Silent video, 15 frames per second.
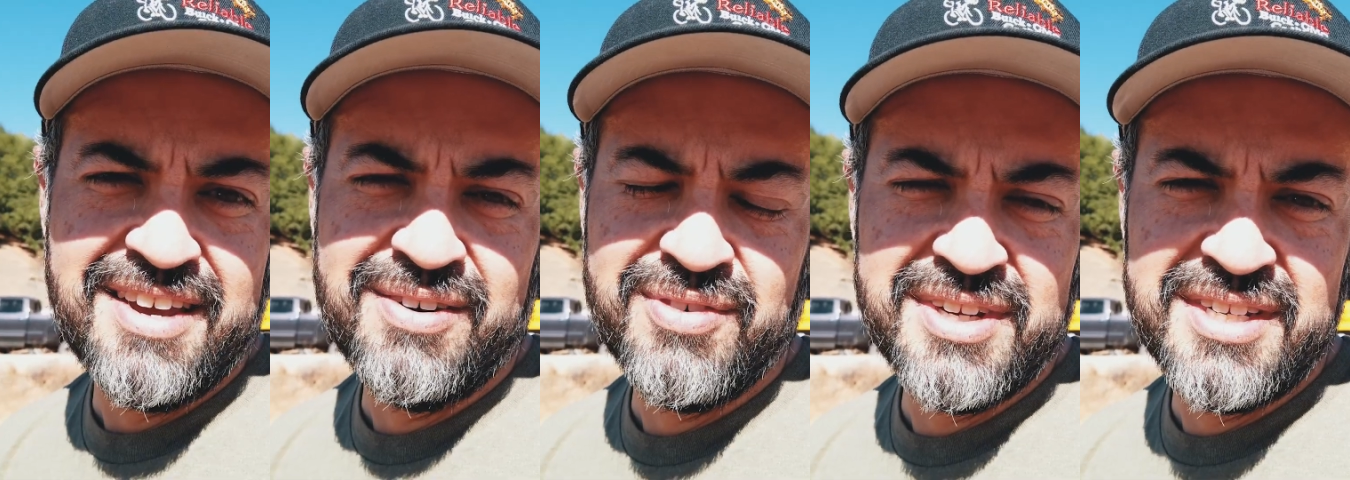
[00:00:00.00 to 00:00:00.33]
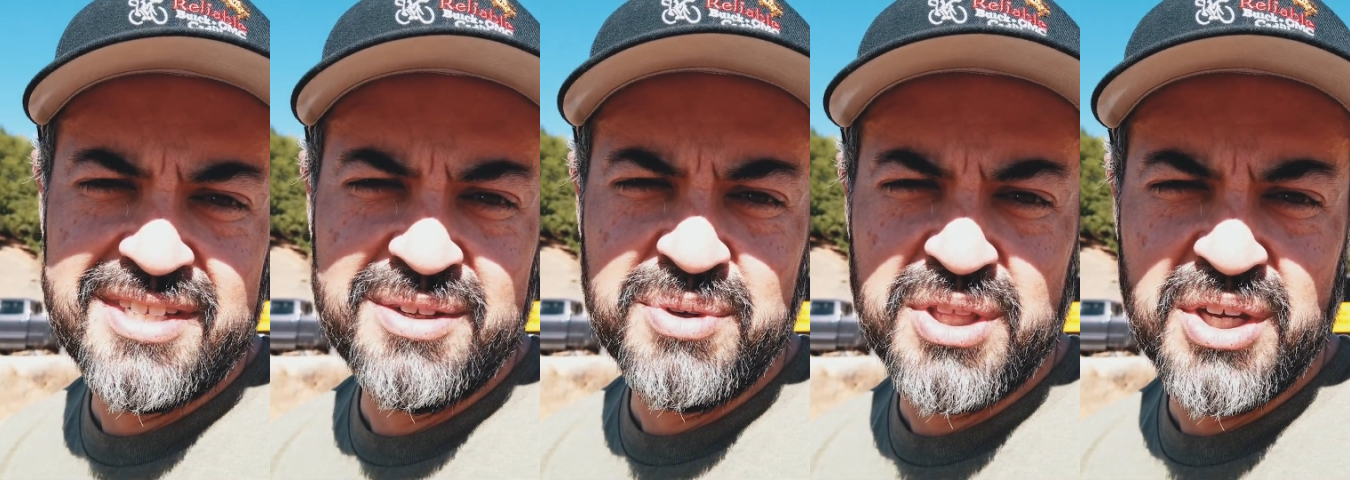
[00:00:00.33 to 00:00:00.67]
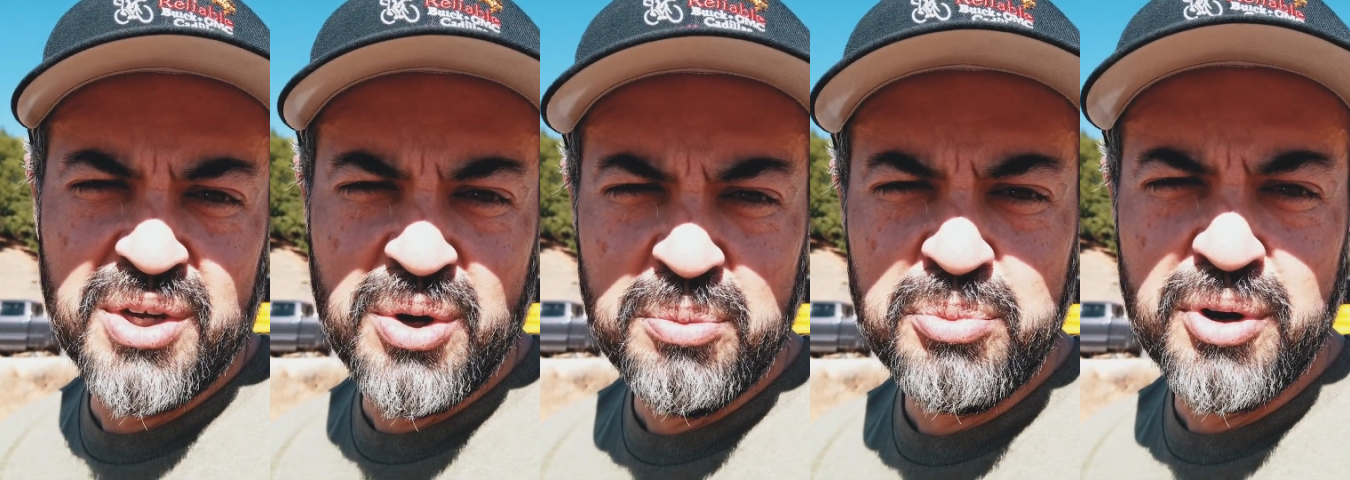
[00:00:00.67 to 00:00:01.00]
Can't wait to see what
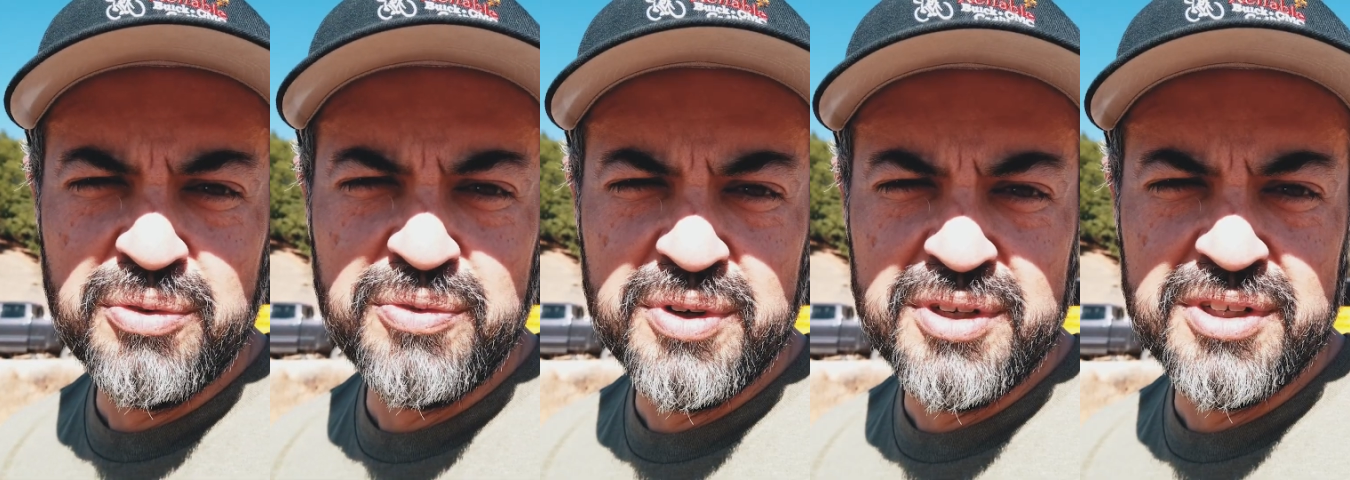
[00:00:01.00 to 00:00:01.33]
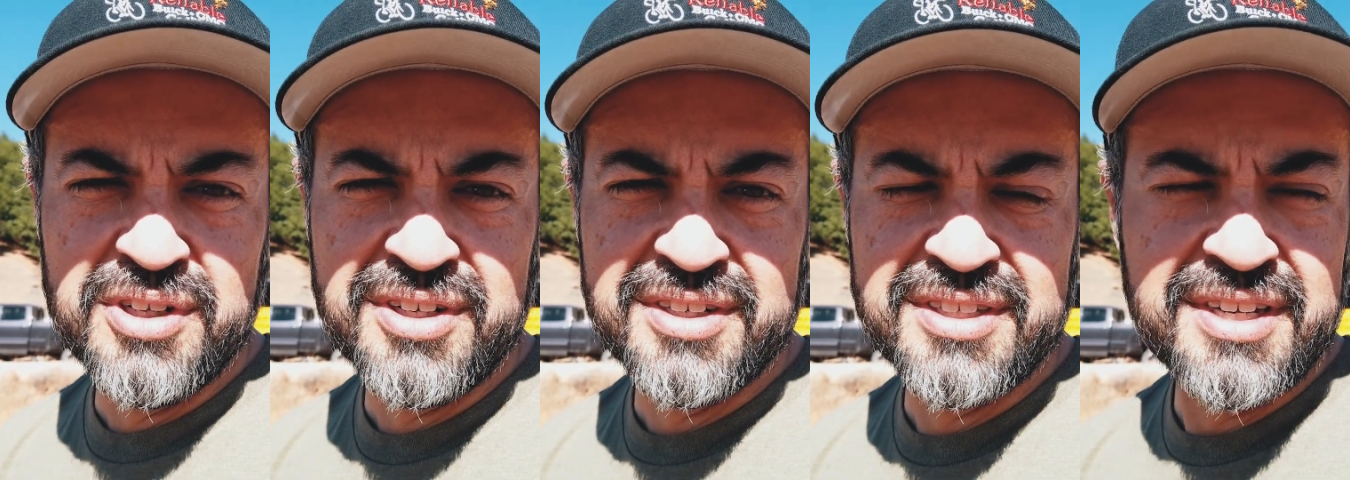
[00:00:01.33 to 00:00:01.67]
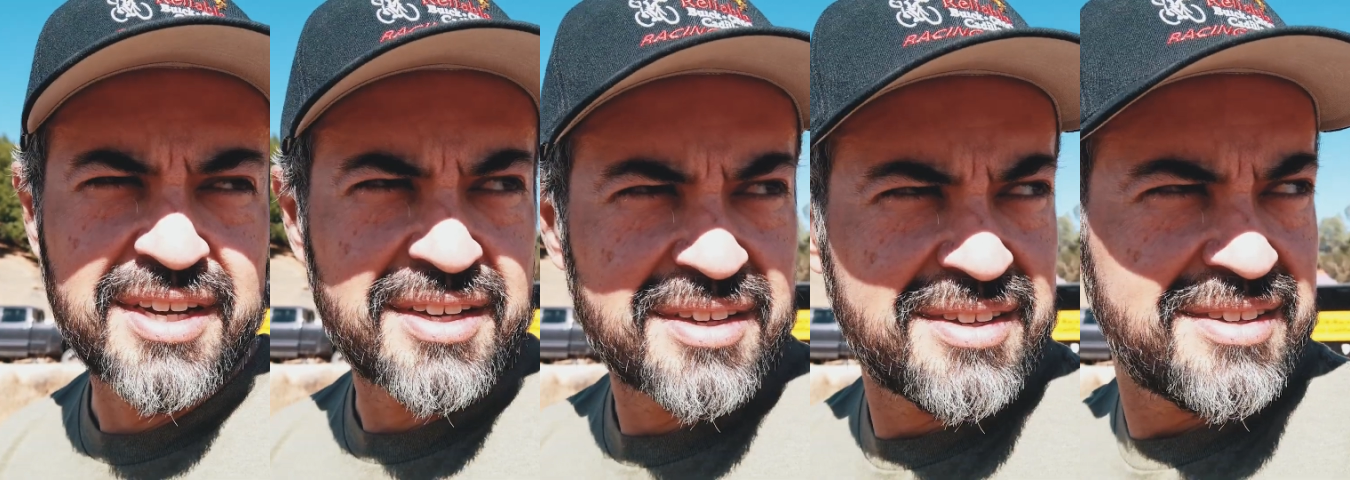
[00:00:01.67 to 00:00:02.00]
the GoPro footage
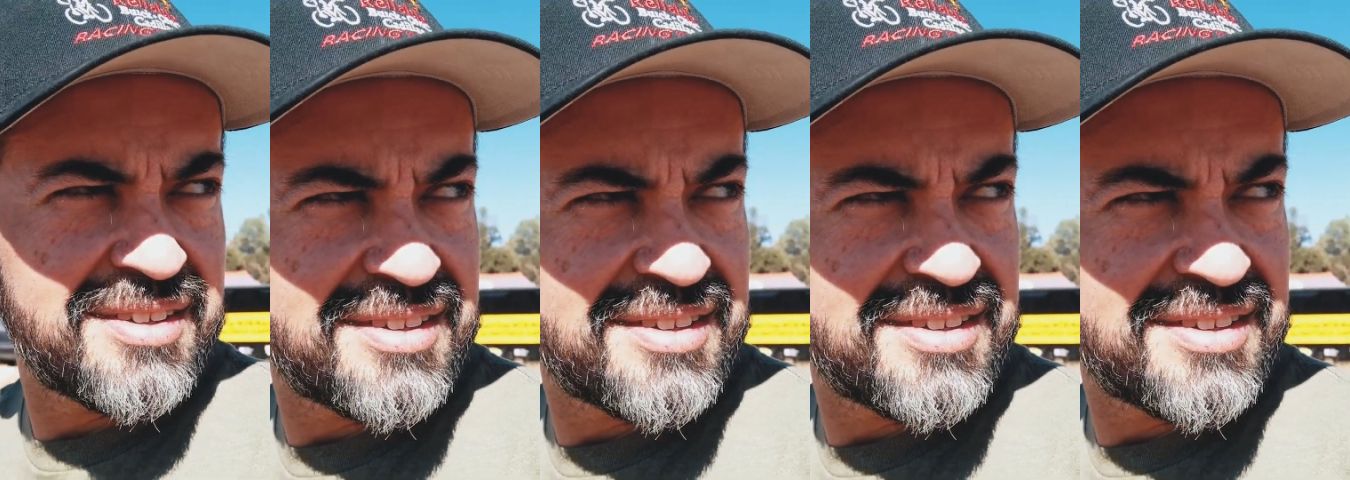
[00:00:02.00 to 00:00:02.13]
looks like.